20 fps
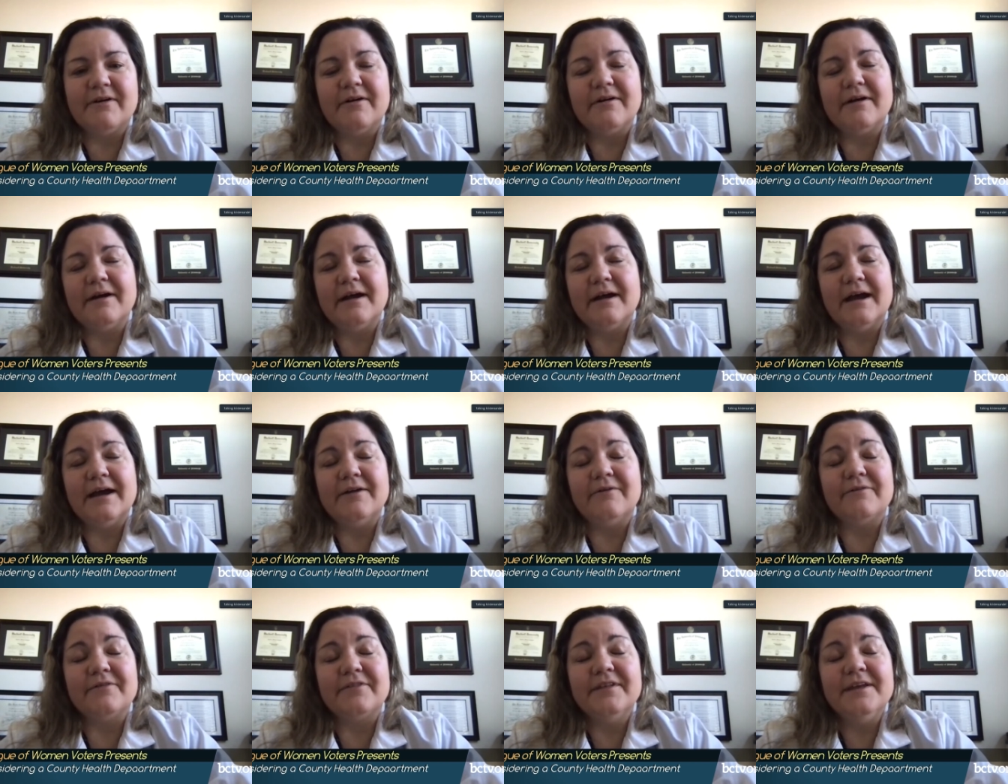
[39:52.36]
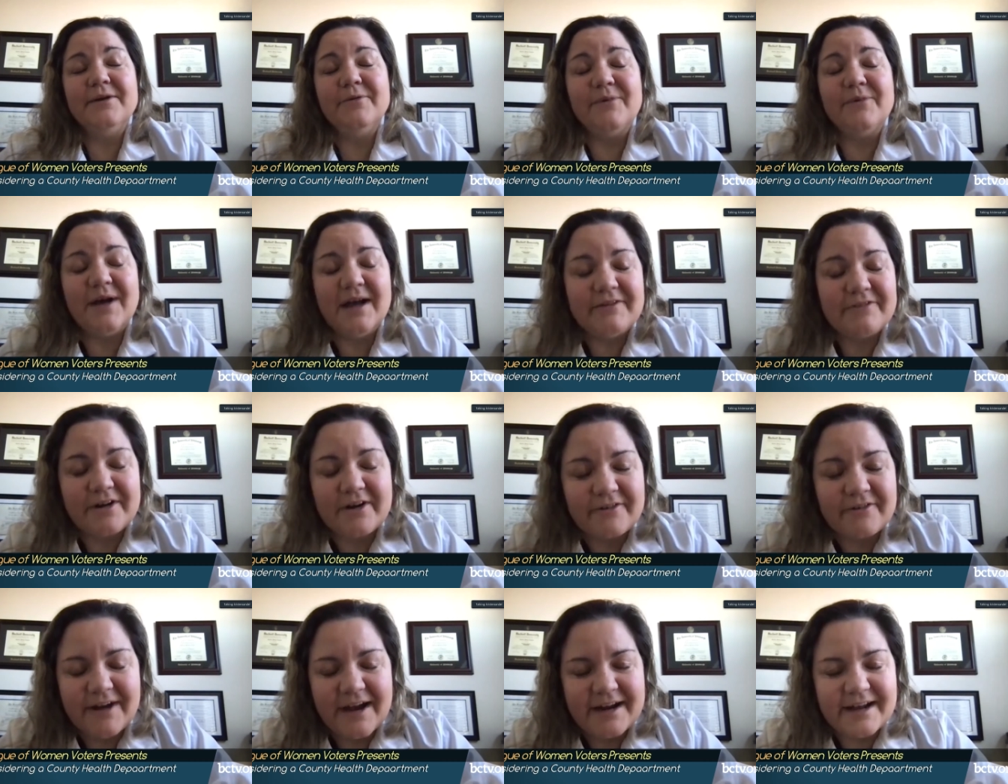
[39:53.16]
uh, I don't think we'll ever
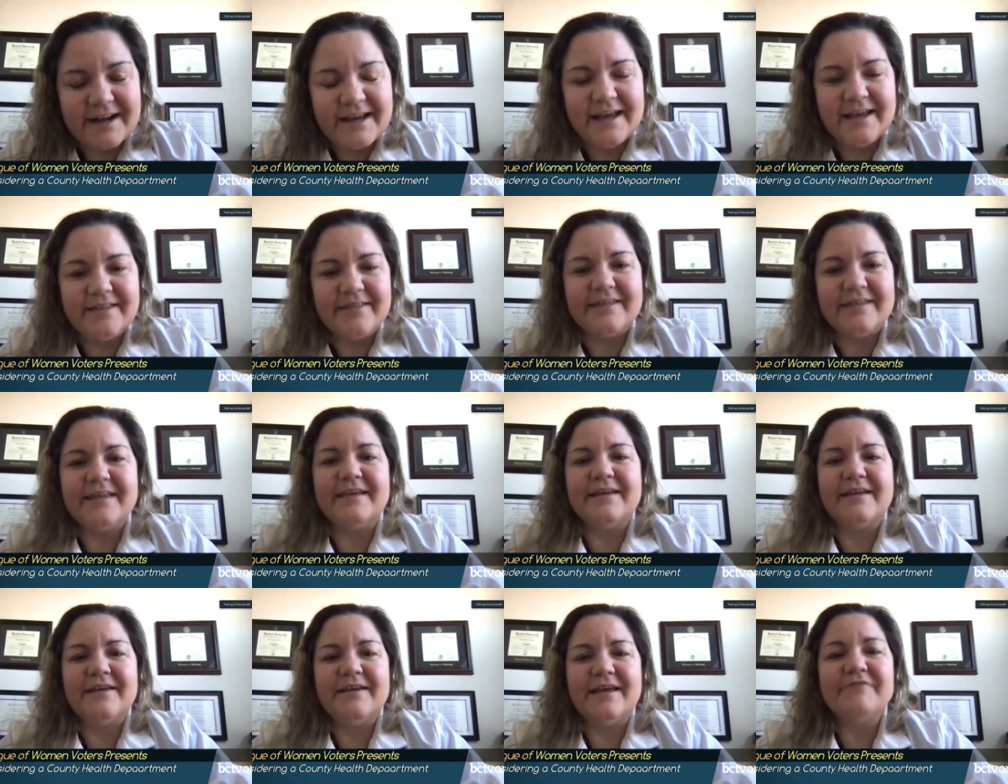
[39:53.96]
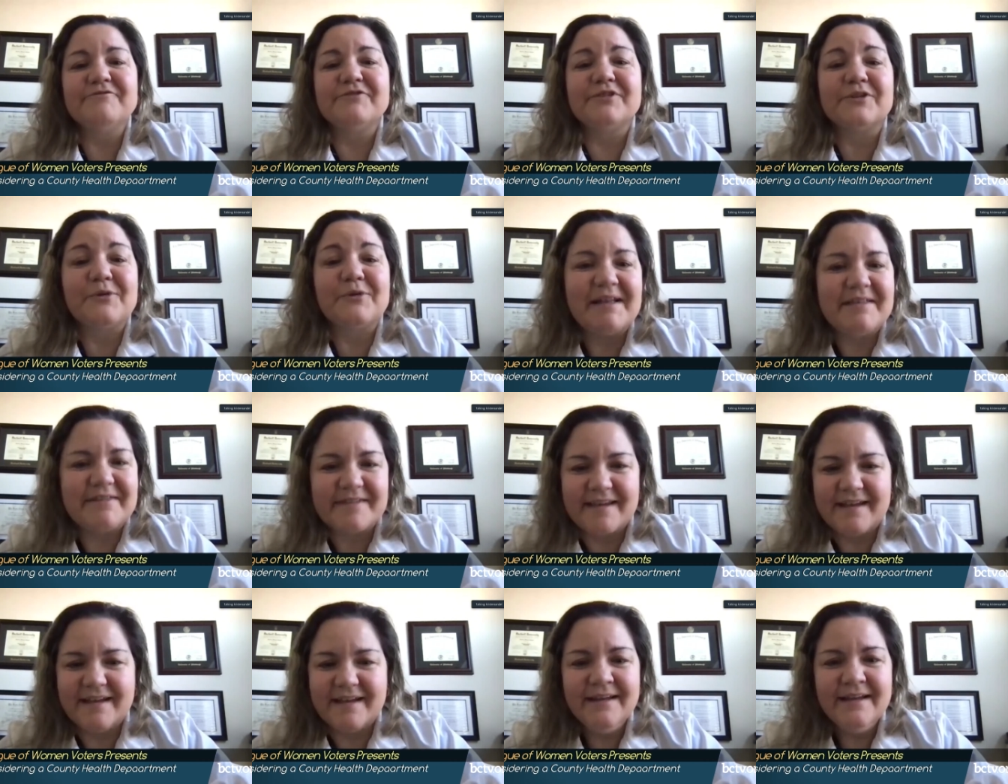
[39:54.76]
eradicate the
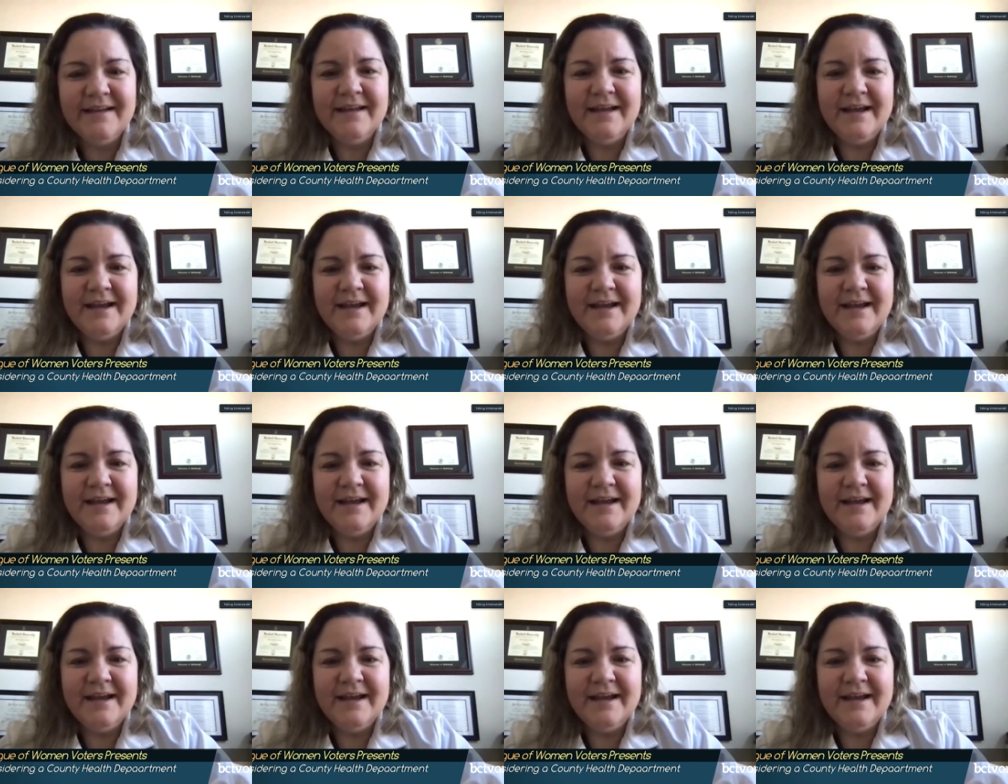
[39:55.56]
influenza.